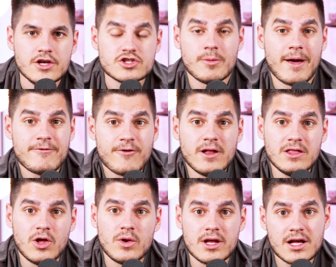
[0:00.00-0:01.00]
So by
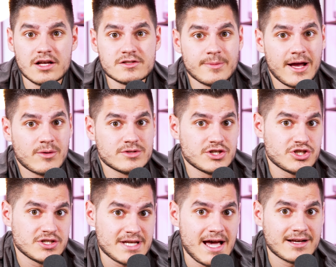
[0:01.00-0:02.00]
front-loaded customer
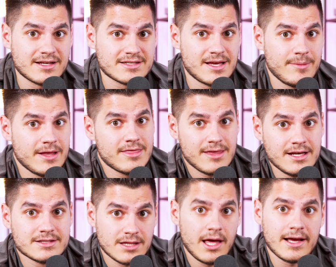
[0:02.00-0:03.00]
acquisition tactics, I mean
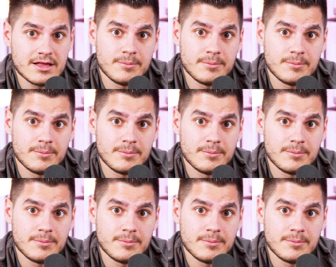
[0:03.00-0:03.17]
things like the